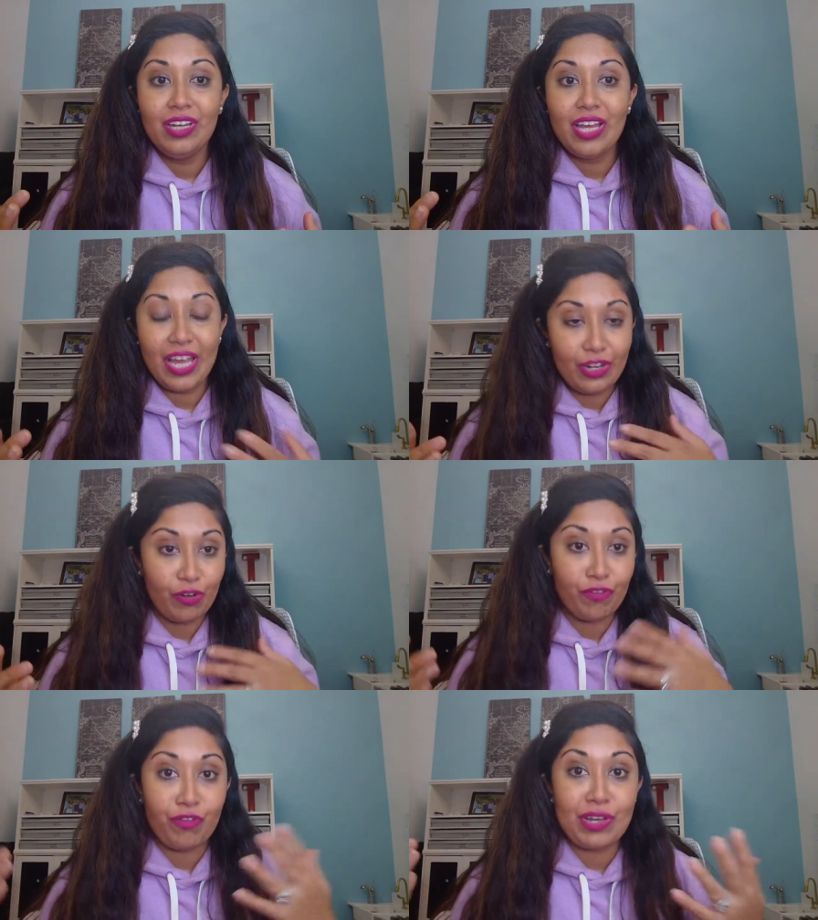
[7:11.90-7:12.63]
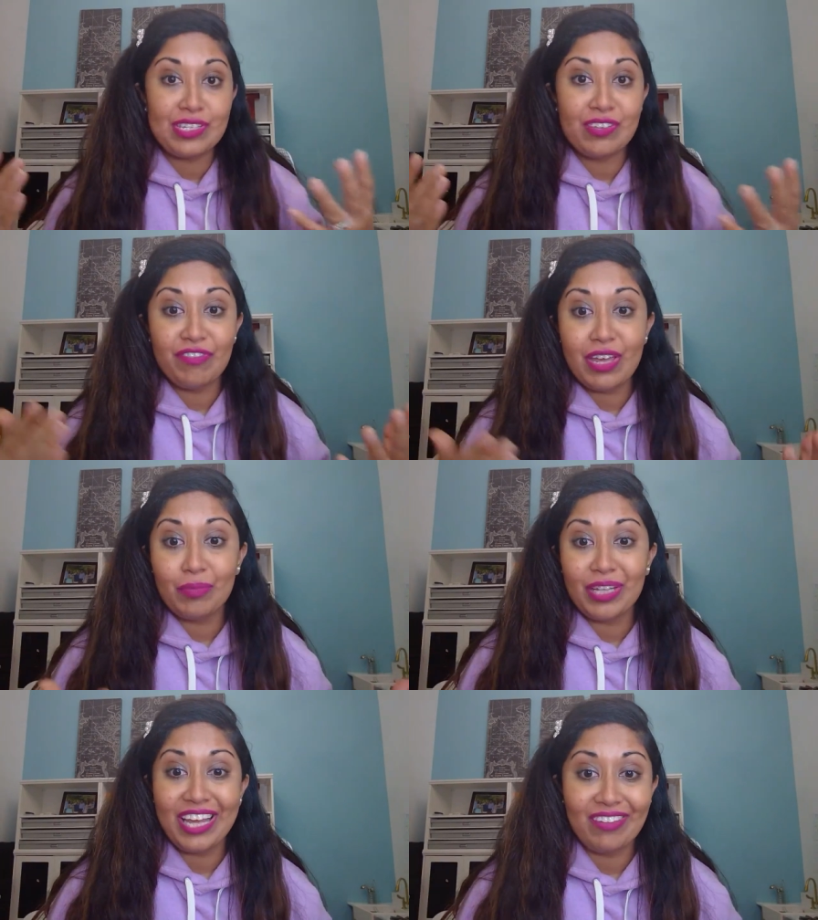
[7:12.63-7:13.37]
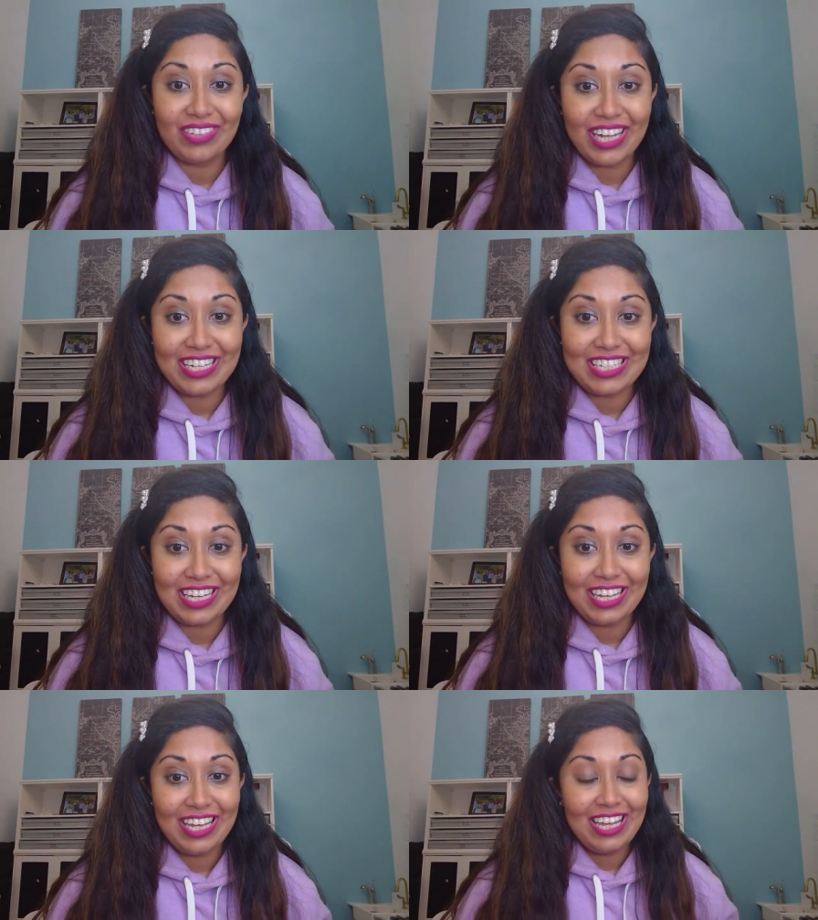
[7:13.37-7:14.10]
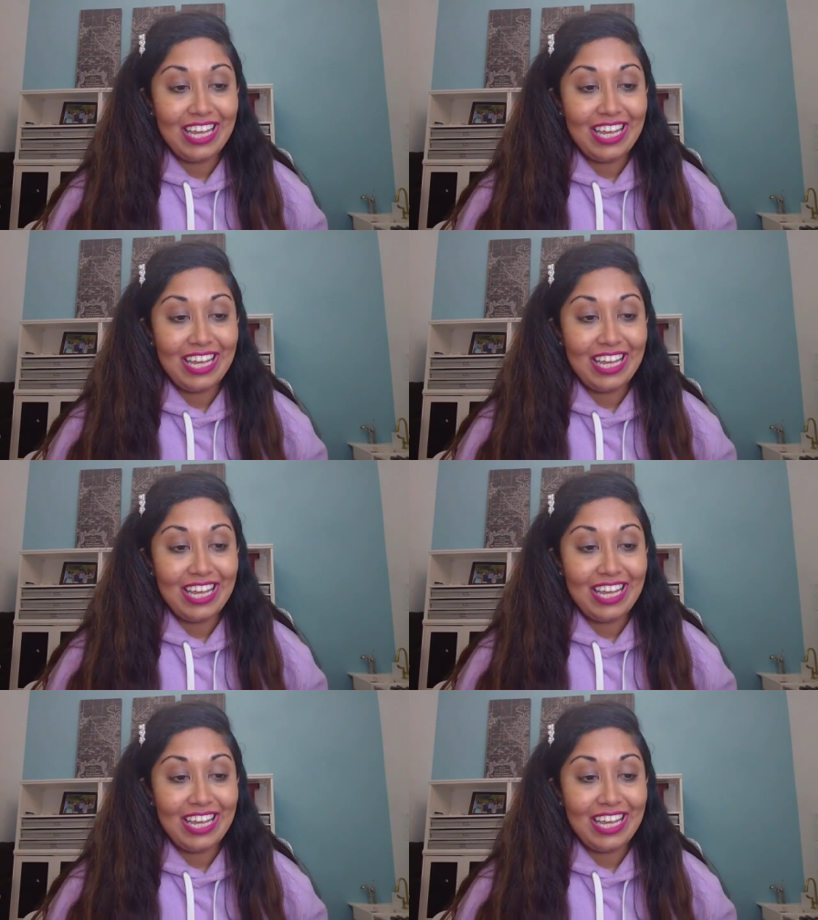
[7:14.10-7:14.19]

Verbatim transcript: and your friends and family have liked it,